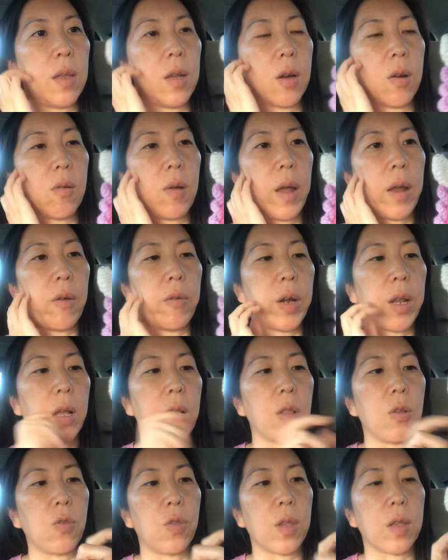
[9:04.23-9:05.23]
I already
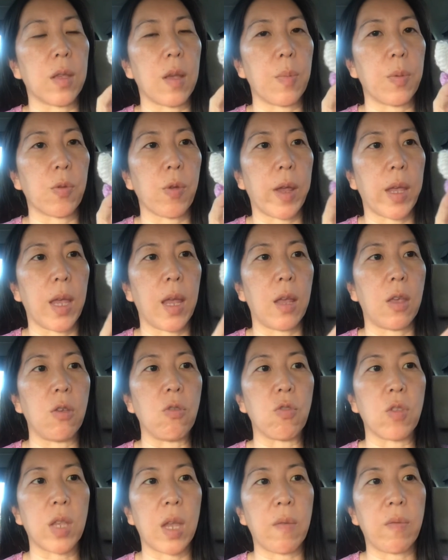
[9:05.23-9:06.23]
closed this up, so I can't
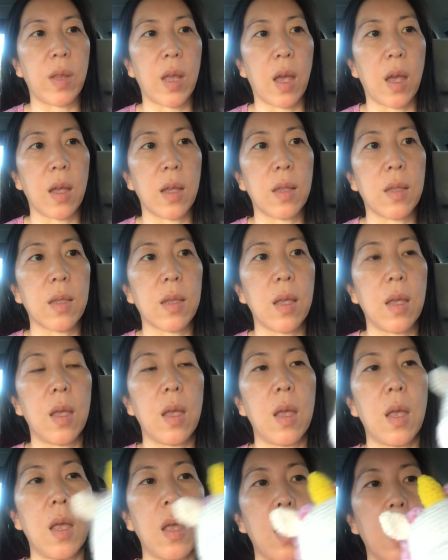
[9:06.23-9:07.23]
use safety eyes.
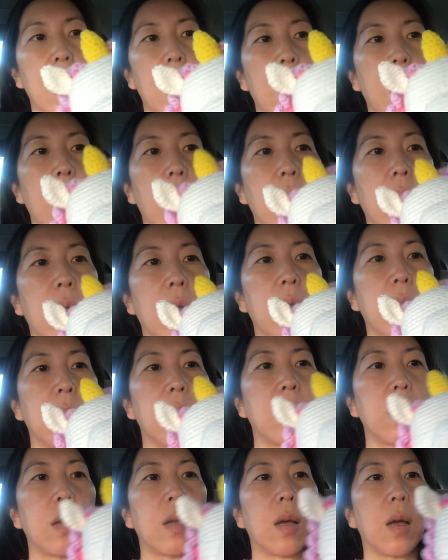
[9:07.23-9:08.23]

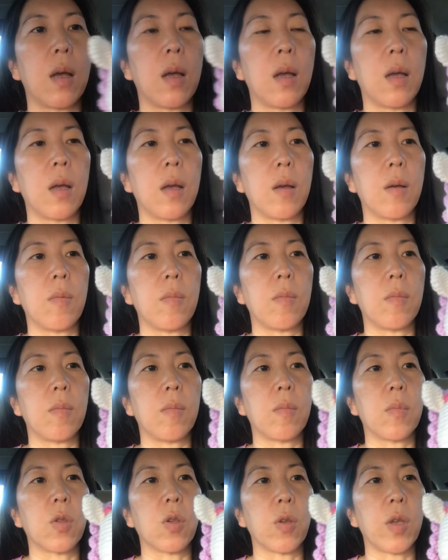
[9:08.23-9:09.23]
And
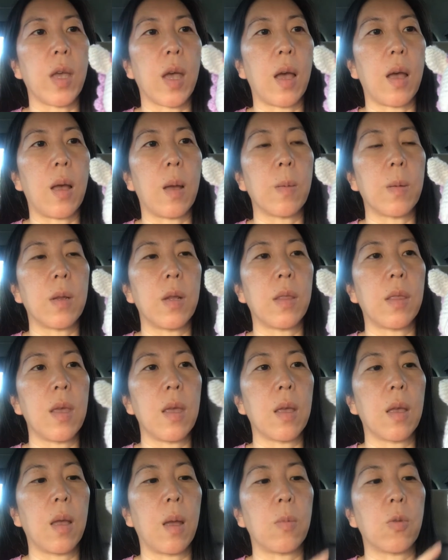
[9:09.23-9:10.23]
so yeah, I
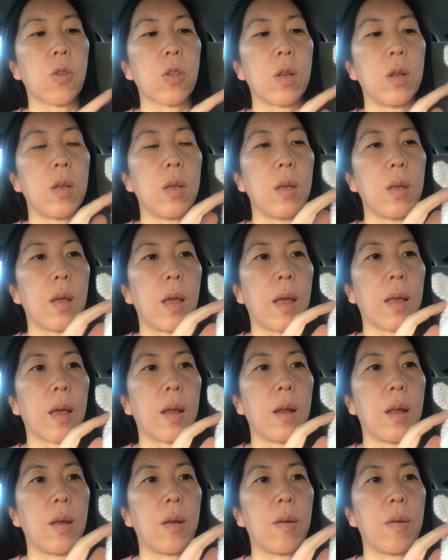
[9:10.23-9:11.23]

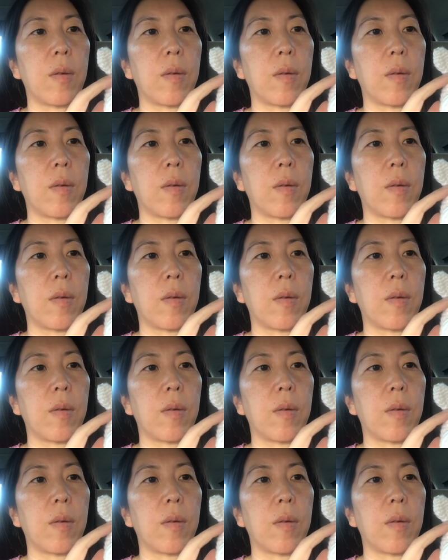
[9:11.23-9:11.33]
gotta